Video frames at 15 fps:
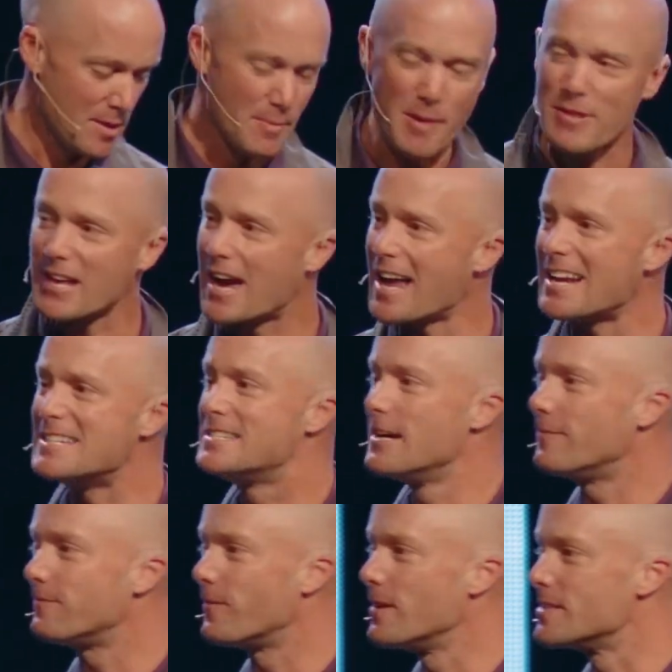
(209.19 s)
maybe the kind of
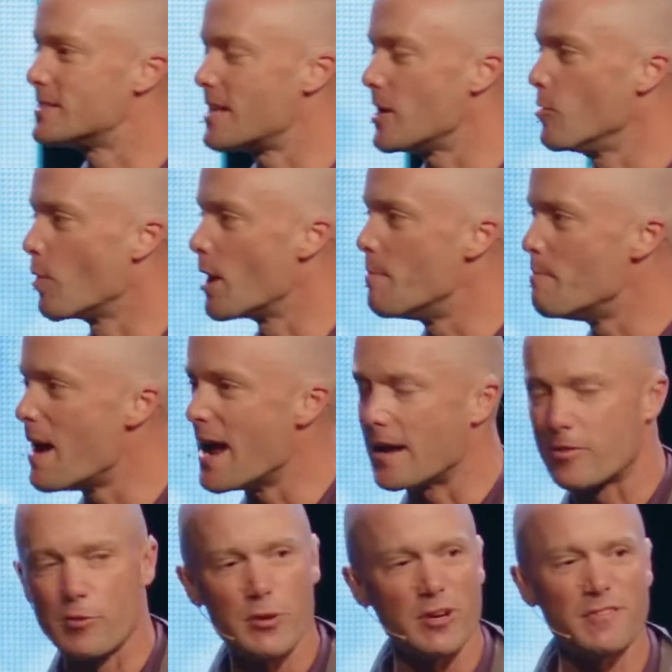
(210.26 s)
difference that you want to
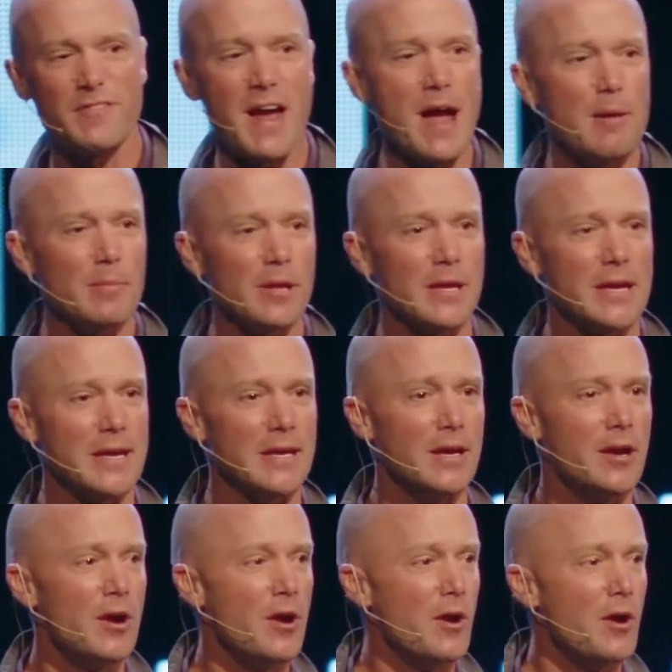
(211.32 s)
make through your
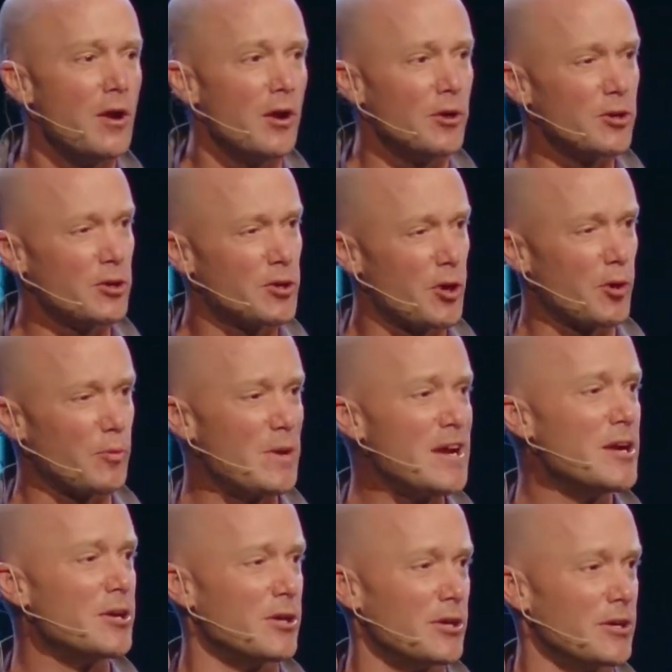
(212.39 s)
family or your
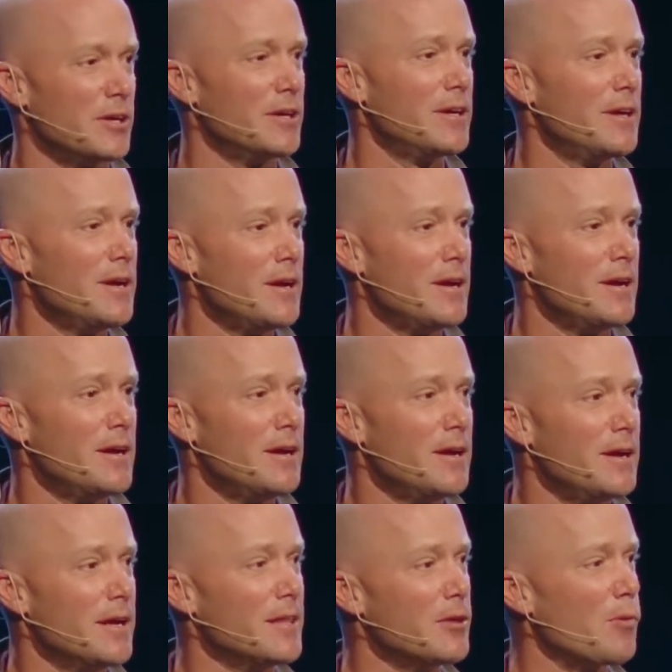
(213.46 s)
career
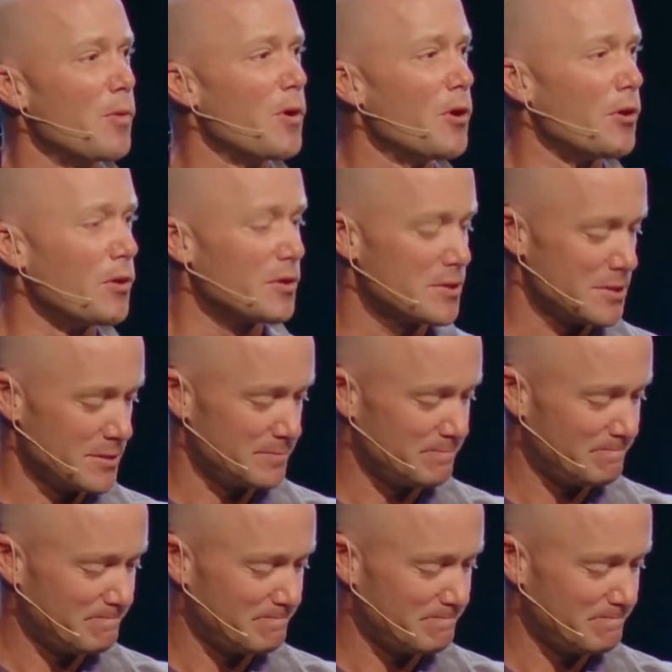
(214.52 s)
in the world.